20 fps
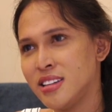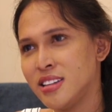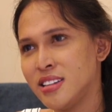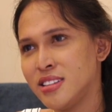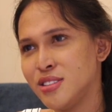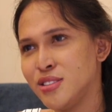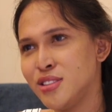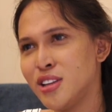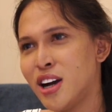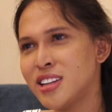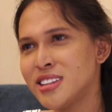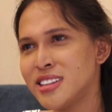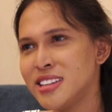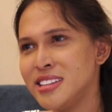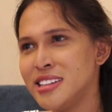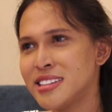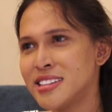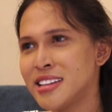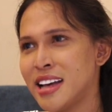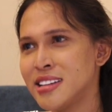Not a
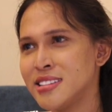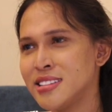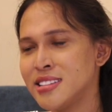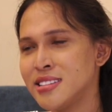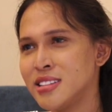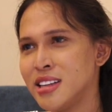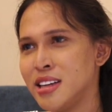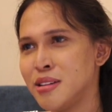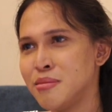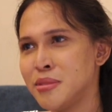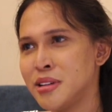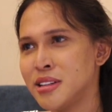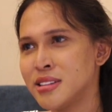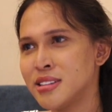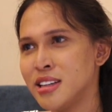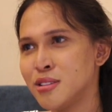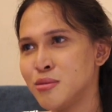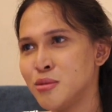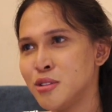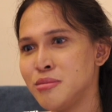necessity, but
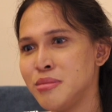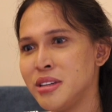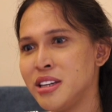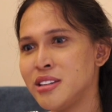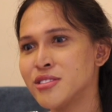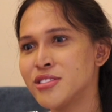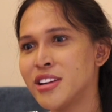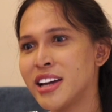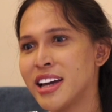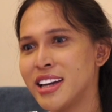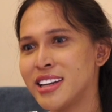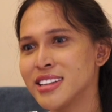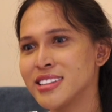it would be great.